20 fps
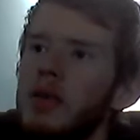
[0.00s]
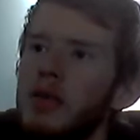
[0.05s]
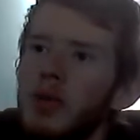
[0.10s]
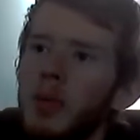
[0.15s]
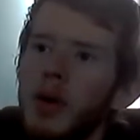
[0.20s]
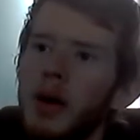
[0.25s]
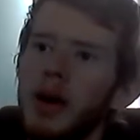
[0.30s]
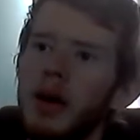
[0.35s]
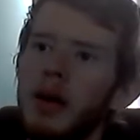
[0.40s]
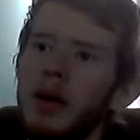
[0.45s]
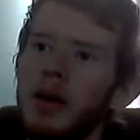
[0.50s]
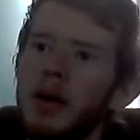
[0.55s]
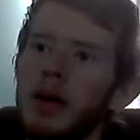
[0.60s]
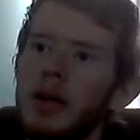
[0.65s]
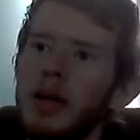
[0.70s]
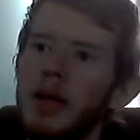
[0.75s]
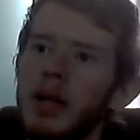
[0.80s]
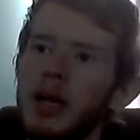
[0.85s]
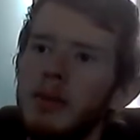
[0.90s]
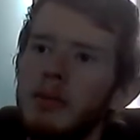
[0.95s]
to where
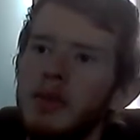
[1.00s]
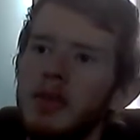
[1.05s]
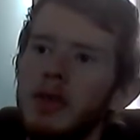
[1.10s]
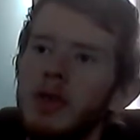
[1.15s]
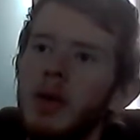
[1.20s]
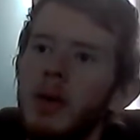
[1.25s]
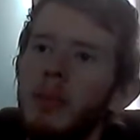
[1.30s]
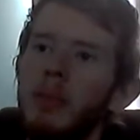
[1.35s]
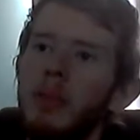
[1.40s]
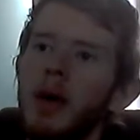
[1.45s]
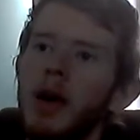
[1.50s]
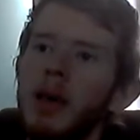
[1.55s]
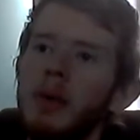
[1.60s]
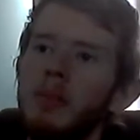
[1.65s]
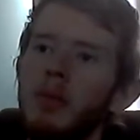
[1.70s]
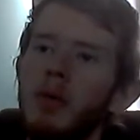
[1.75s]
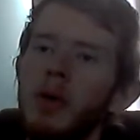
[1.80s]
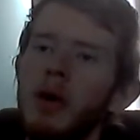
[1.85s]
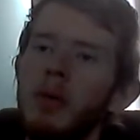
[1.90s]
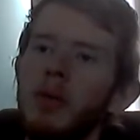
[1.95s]
it comes to a break
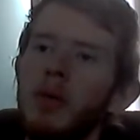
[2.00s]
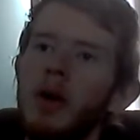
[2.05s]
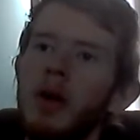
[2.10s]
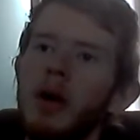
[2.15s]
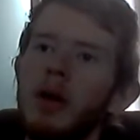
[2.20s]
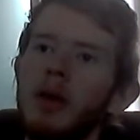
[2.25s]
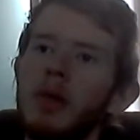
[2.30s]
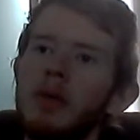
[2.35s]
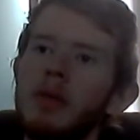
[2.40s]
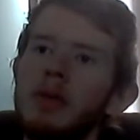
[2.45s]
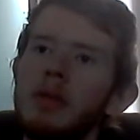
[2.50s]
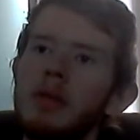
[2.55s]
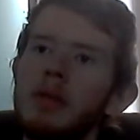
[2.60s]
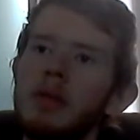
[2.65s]
point where